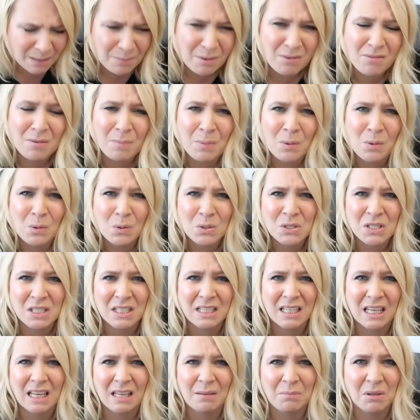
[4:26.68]
Keep you reported.
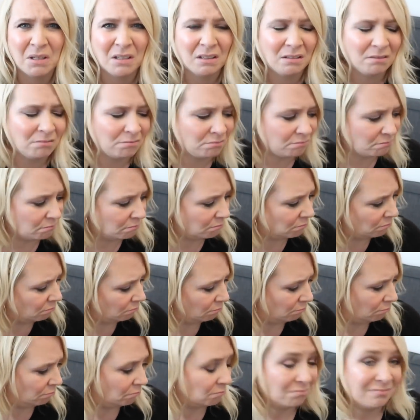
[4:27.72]
Keep you
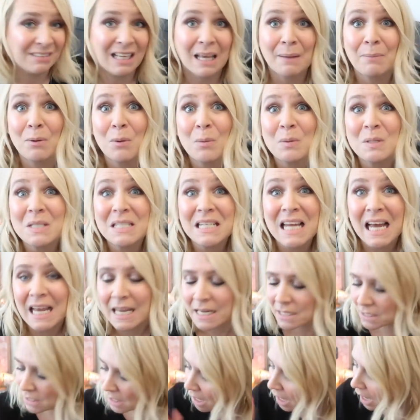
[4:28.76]
up to
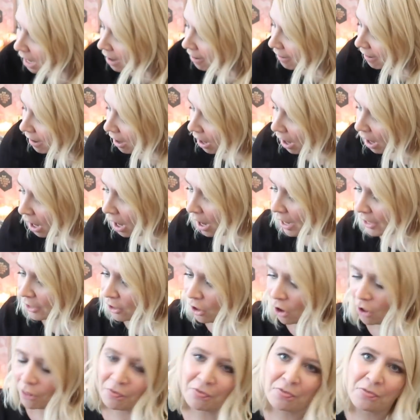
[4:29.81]
date. I
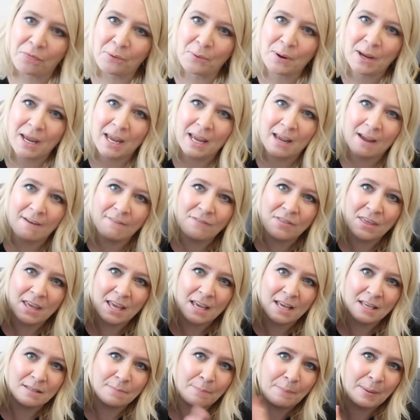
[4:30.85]
got three of
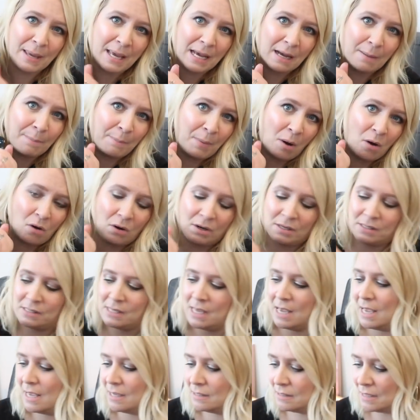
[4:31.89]
these big
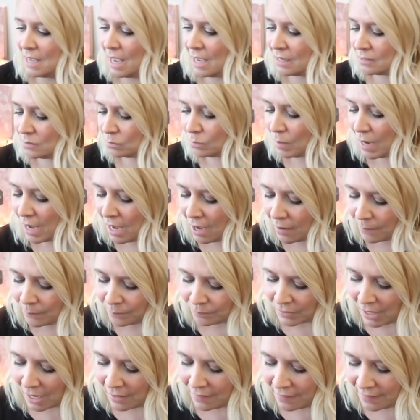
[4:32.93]
boxes as well,
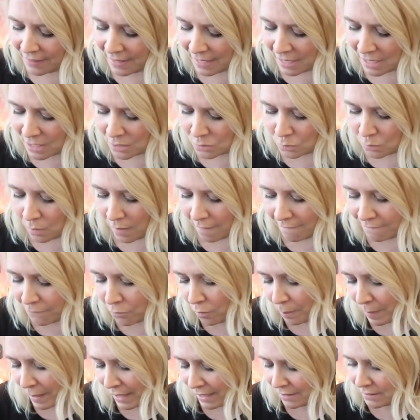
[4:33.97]
and these were
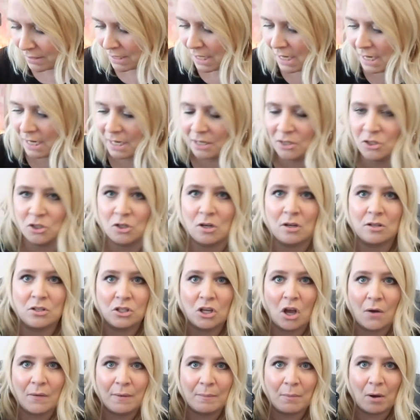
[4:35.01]
£4 each to
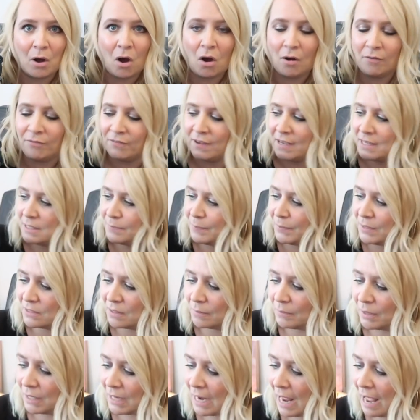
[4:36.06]
go in my office, because
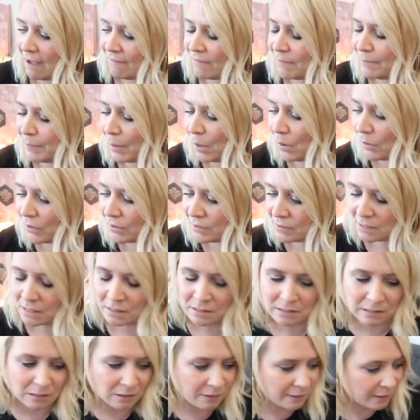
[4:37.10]
I'm going to have a box
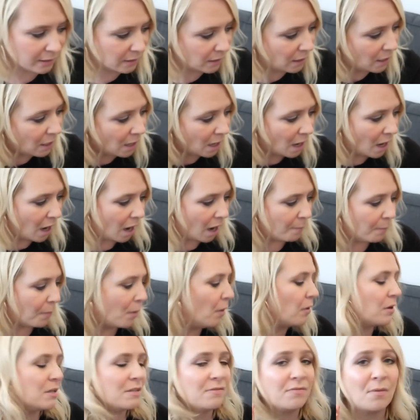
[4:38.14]
that's like a
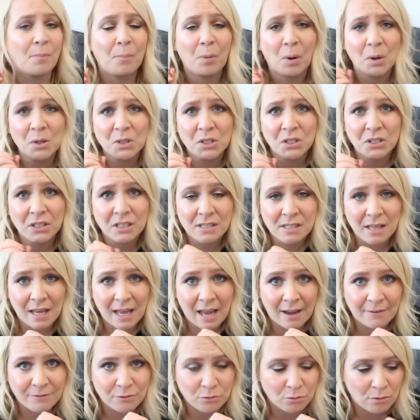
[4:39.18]
box for products that I
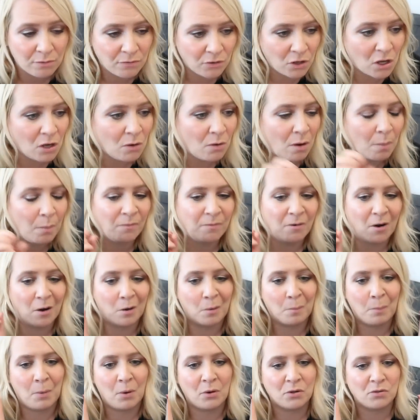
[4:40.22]
have to review, a
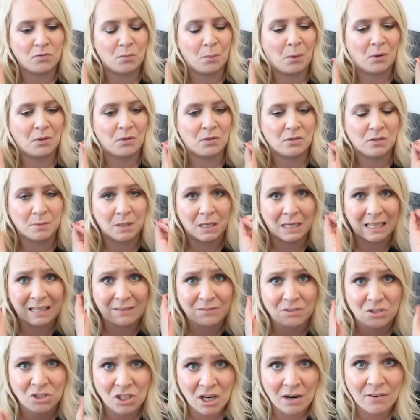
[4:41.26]
box for products I'm going to
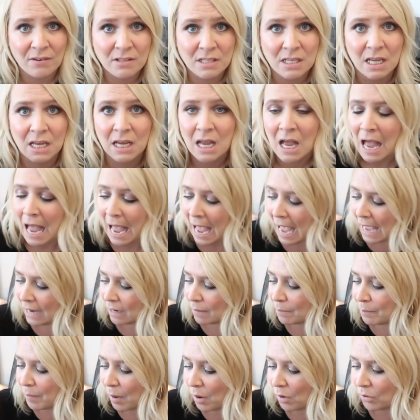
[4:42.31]
give to charity,
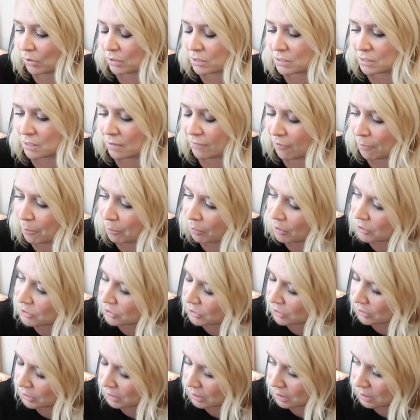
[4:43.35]
and a box for
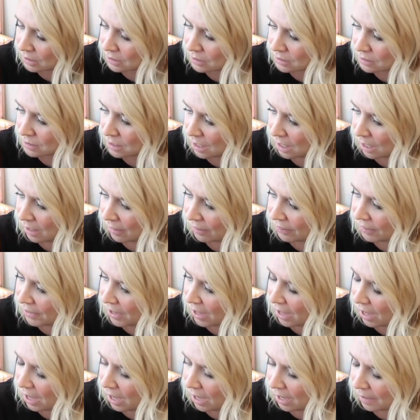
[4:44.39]
products
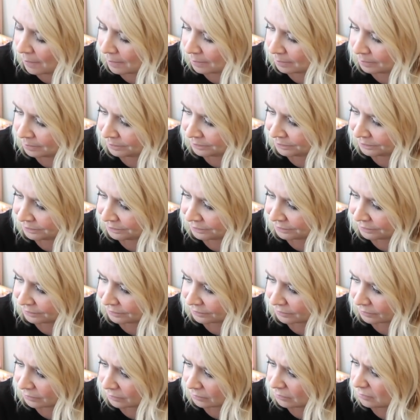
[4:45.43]
that I
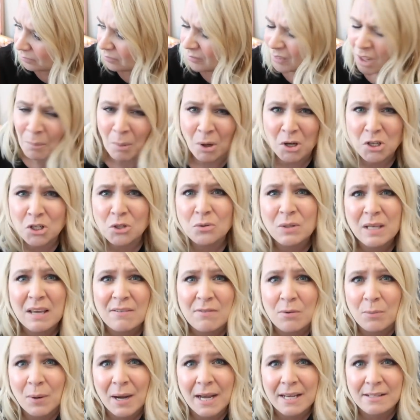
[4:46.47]
might do
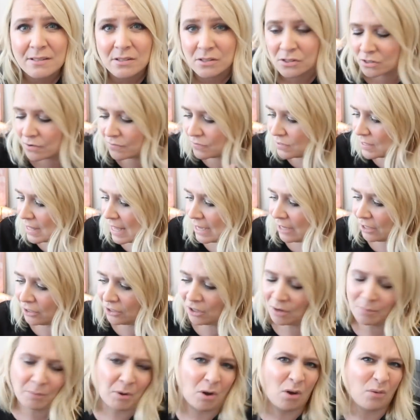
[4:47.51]
giveaways and stuff. So they're going
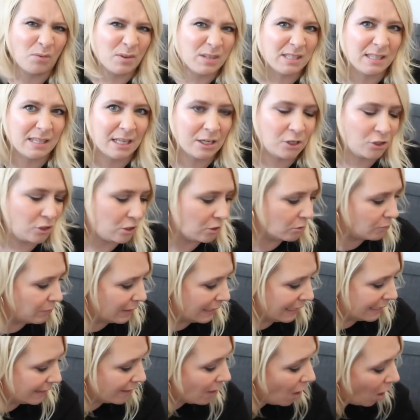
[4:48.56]
to go in my office and they should look
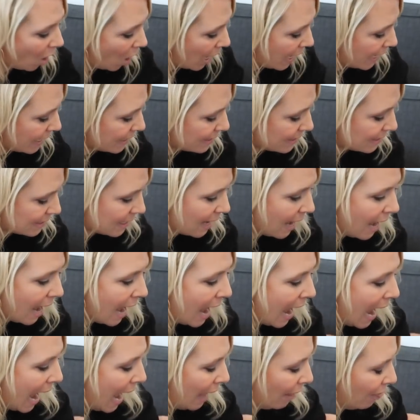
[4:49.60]
really nice.
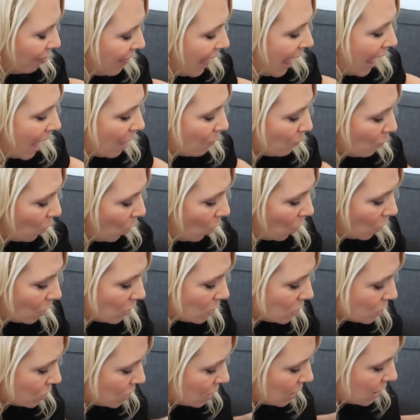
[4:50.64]
And then
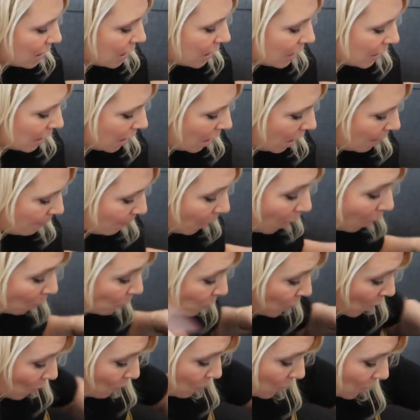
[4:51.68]
on to the, oh no,